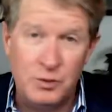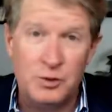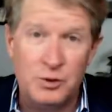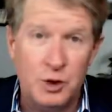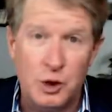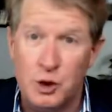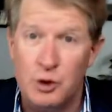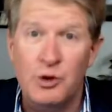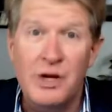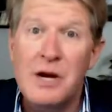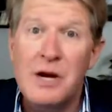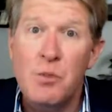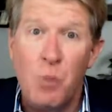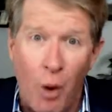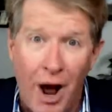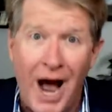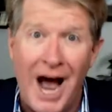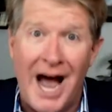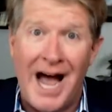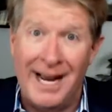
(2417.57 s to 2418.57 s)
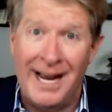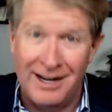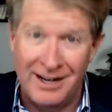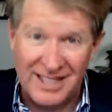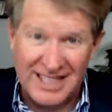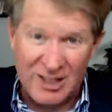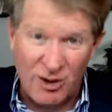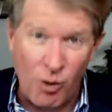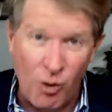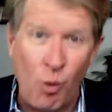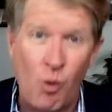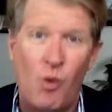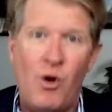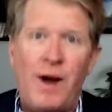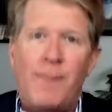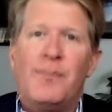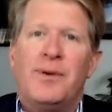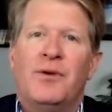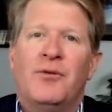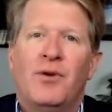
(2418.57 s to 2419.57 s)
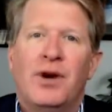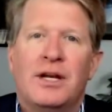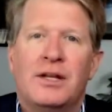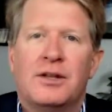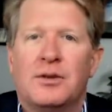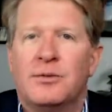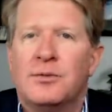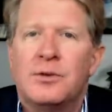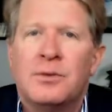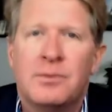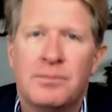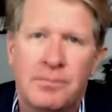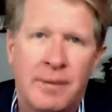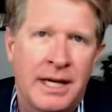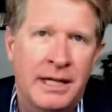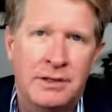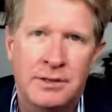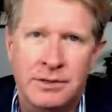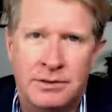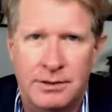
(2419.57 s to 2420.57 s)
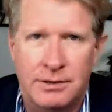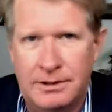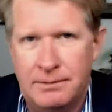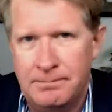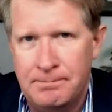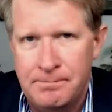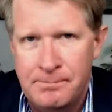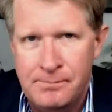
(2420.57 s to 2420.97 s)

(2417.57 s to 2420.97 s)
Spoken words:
street wide, ripping right through Main Street.